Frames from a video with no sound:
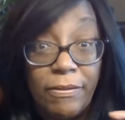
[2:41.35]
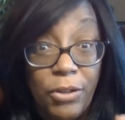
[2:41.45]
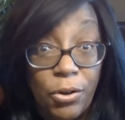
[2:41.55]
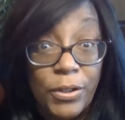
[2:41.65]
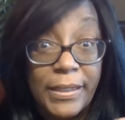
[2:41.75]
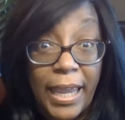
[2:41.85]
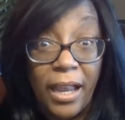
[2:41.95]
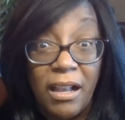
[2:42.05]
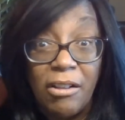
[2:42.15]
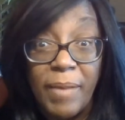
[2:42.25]
you're
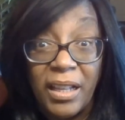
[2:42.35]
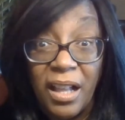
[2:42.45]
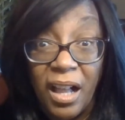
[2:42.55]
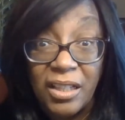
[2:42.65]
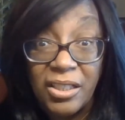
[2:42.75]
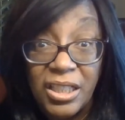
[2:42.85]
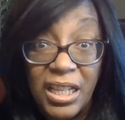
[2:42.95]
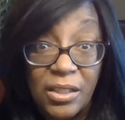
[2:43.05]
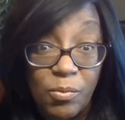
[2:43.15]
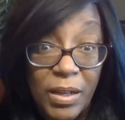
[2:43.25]
saying, oh my gosh,
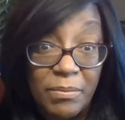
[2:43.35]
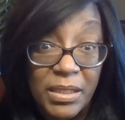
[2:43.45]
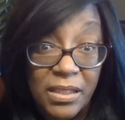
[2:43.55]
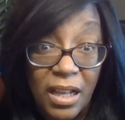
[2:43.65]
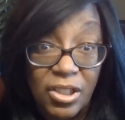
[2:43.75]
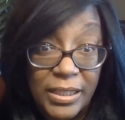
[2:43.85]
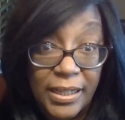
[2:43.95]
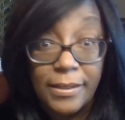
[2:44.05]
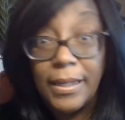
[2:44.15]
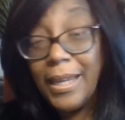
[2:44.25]
he is one
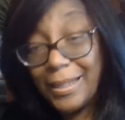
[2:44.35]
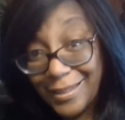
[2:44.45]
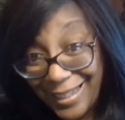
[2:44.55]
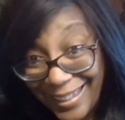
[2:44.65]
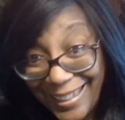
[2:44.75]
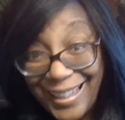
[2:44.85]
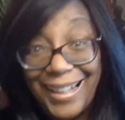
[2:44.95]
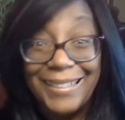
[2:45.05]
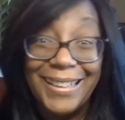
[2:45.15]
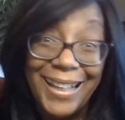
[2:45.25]
misogynist. It's like,
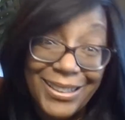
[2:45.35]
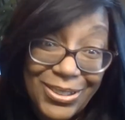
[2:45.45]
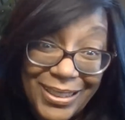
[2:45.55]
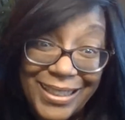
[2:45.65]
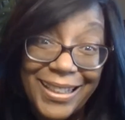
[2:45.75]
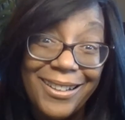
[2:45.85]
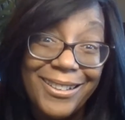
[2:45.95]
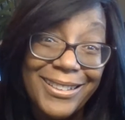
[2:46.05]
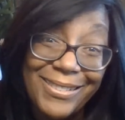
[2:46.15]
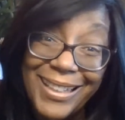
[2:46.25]
yeah, actually, the
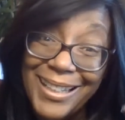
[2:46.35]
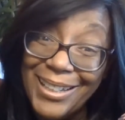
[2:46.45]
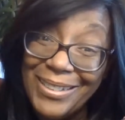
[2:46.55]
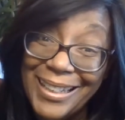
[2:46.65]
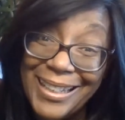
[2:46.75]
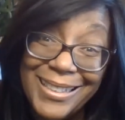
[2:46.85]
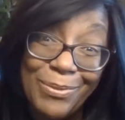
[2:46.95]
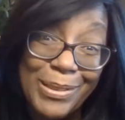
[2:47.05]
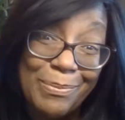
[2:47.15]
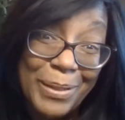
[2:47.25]
irony is he
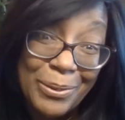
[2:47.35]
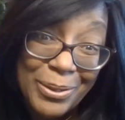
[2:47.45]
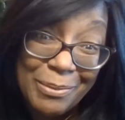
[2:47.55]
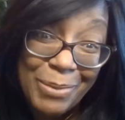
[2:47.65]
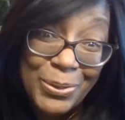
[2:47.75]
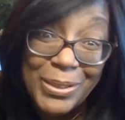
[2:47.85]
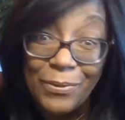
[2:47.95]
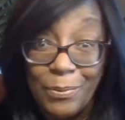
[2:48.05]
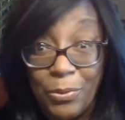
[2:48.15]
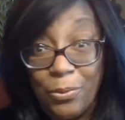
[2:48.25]
was better than most
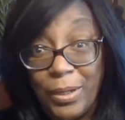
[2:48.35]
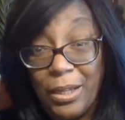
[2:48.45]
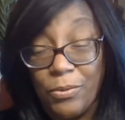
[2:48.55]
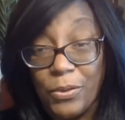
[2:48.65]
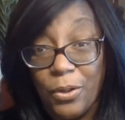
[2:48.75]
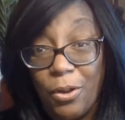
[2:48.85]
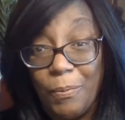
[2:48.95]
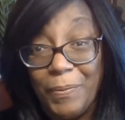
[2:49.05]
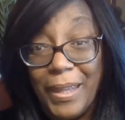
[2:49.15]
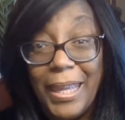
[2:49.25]
of them 30 years ago.
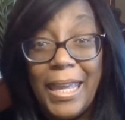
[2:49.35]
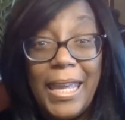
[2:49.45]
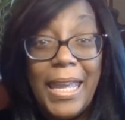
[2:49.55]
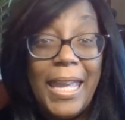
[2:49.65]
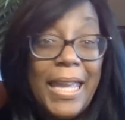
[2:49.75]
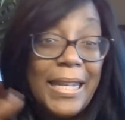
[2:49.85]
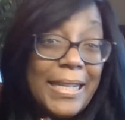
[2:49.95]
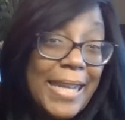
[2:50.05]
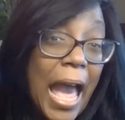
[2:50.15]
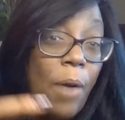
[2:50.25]

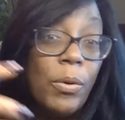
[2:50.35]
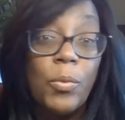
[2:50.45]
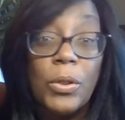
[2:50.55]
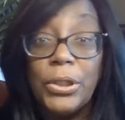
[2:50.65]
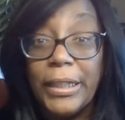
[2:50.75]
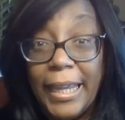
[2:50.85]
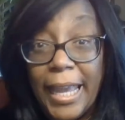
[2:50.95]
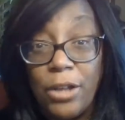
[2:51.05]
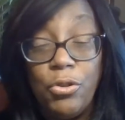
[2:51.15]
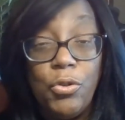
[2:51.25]
Now, when we're looking
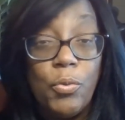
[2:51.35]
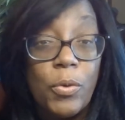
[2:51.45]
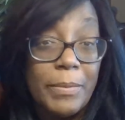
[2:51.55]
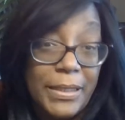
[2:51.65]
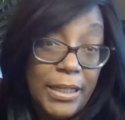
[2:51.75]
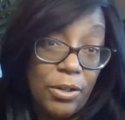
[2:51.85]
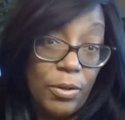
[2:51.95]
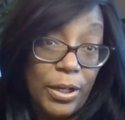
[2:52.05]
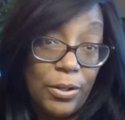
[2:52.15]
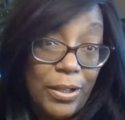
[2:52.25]
at newer
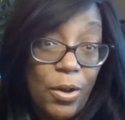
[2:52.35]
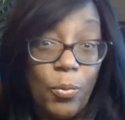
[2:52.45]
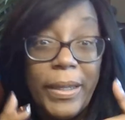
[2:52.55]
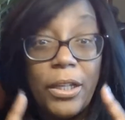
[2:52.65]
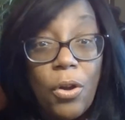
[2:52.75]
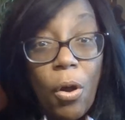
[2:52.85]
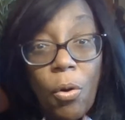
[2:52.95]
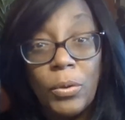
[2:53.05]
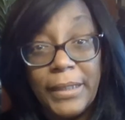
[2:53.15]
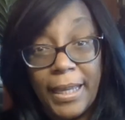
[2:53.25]
material, we can
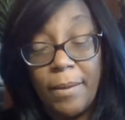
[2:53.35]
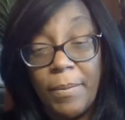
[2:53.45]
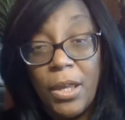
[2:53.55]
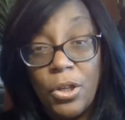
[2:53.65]
hold him